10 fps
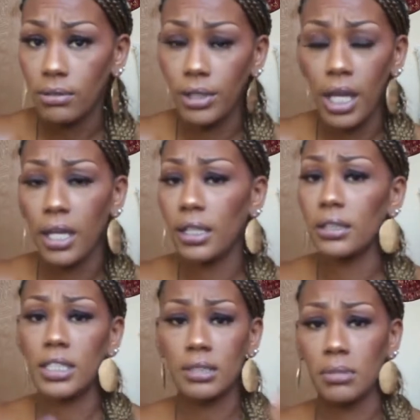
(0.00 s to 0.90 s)
okay,
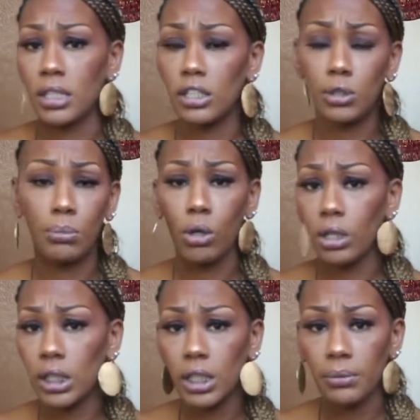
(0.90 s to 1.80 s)
doesn't mean that they're
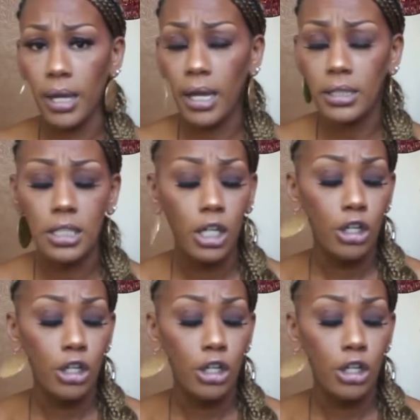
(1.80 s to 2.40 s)
morally correct.